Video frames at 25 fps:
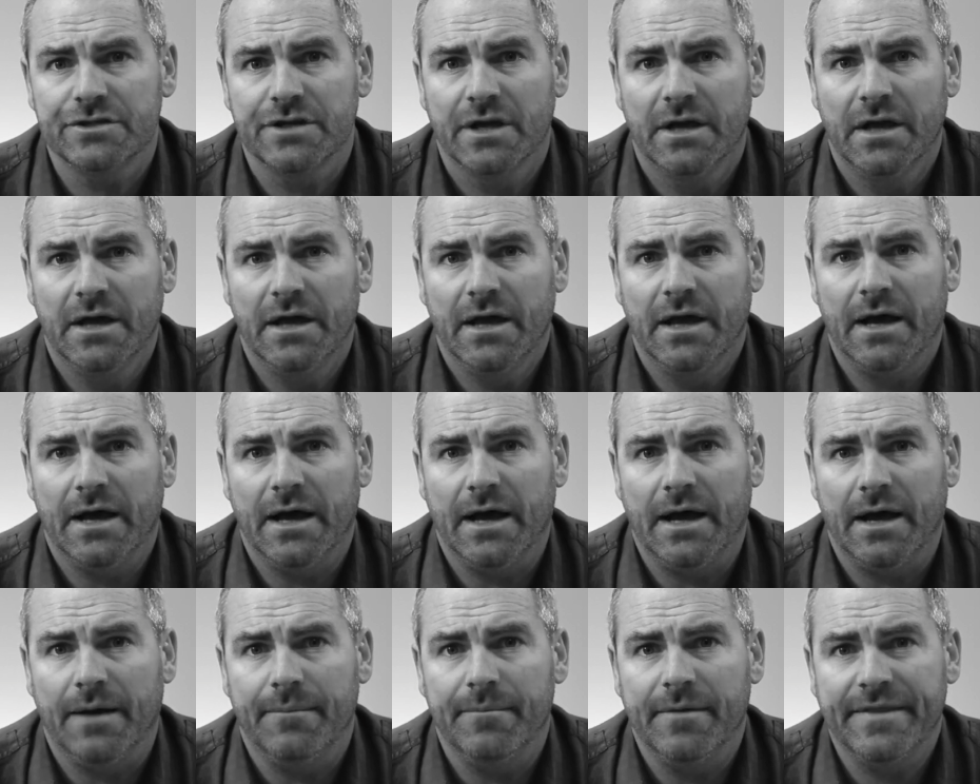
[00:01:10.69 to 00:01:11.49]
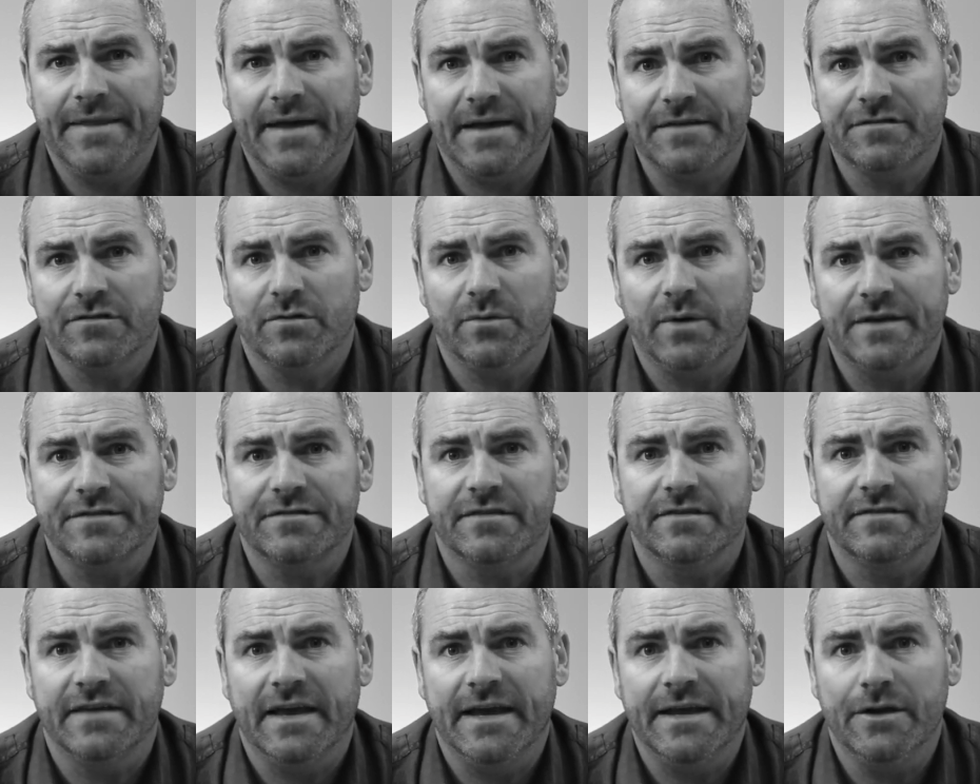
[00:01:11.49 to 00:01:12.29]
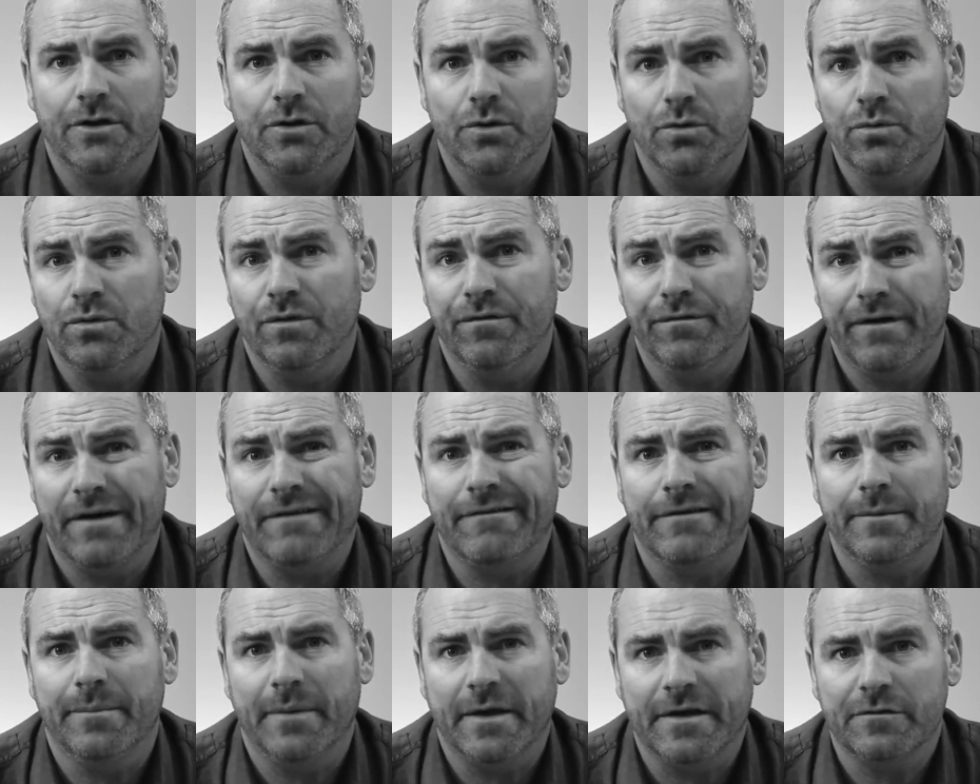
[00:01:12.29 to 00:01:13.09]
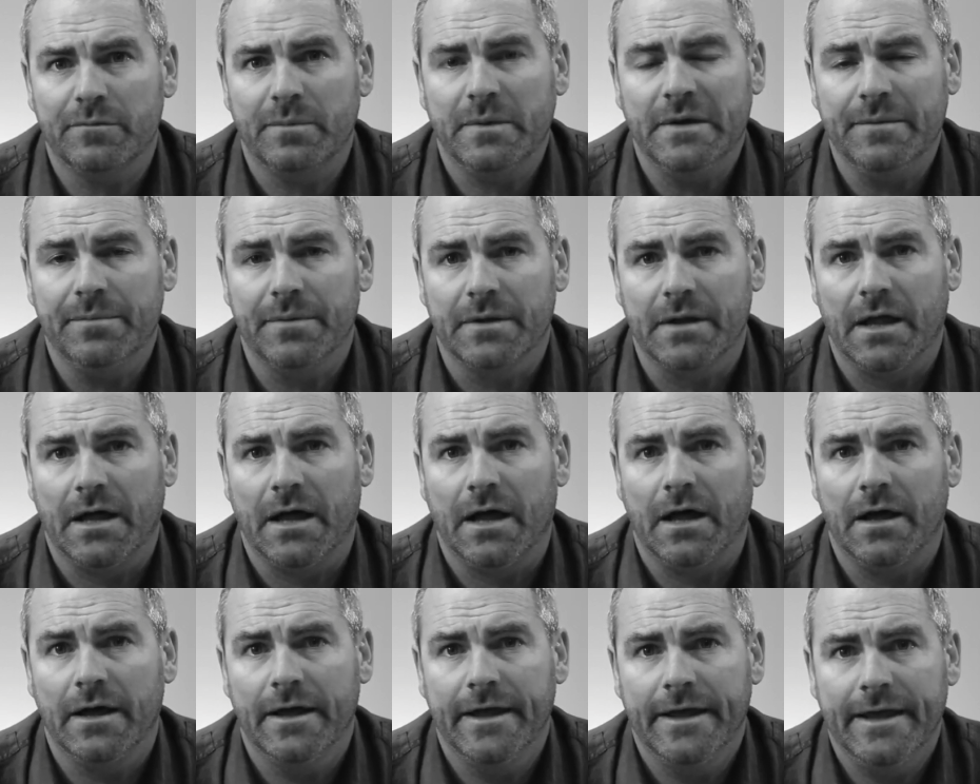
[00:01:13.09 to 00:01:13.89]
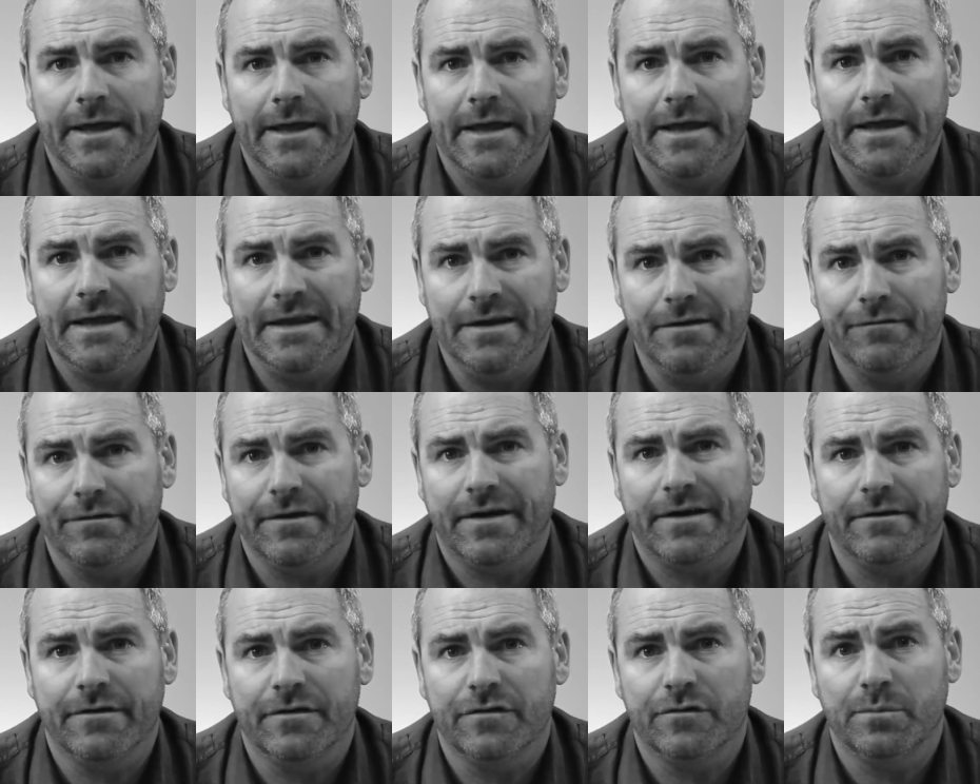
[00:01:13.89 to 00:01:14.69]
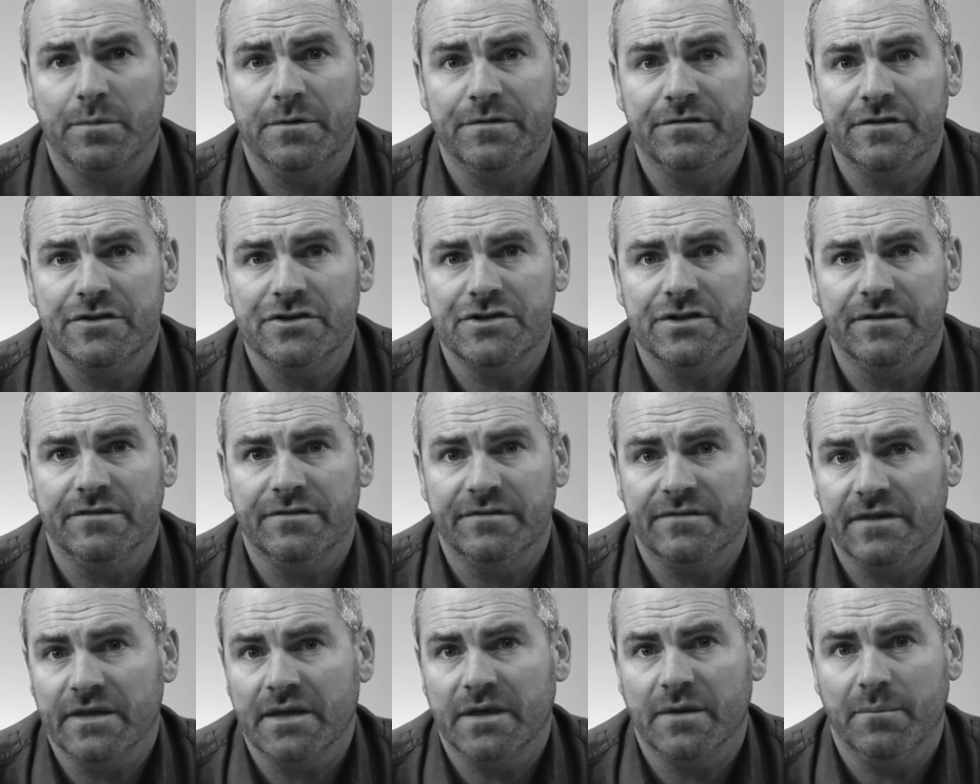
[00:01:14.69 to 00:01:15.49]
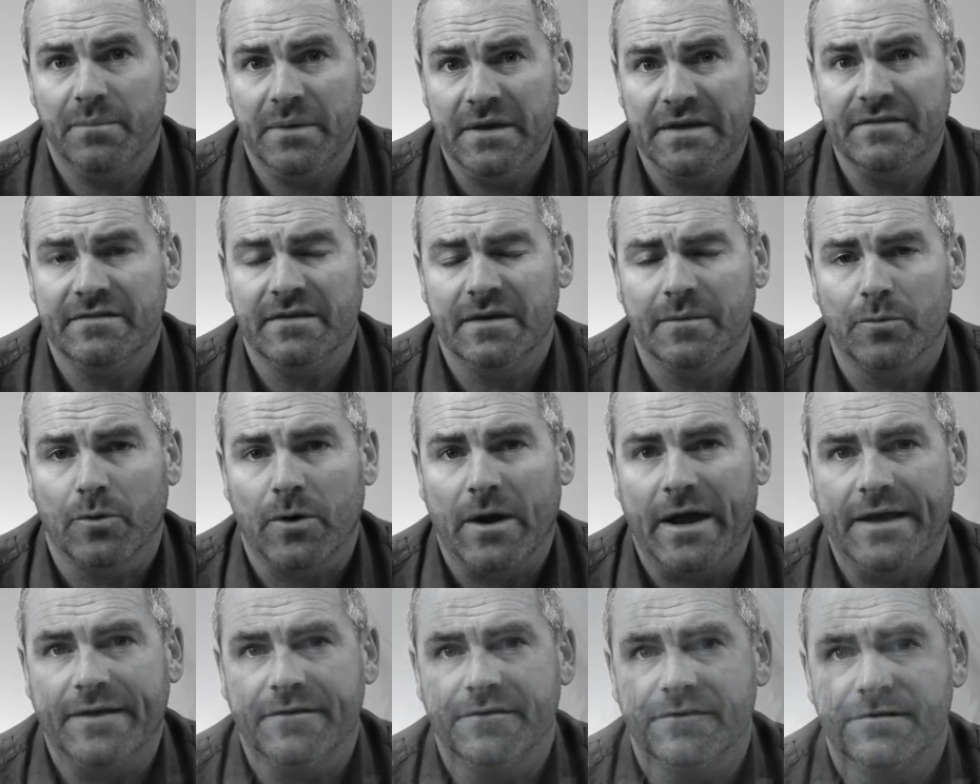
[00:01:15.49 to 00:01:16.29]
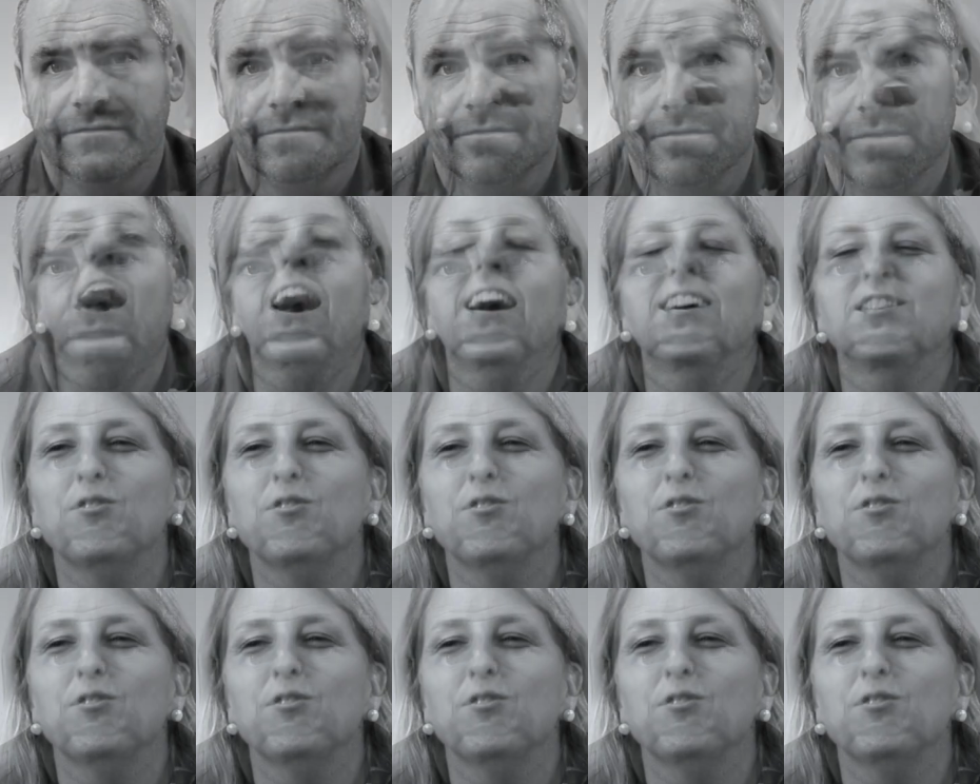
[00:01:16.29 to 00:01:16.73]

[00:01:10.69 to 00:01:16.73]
And that's to ascertain who the very best people are in various positions in competing brands.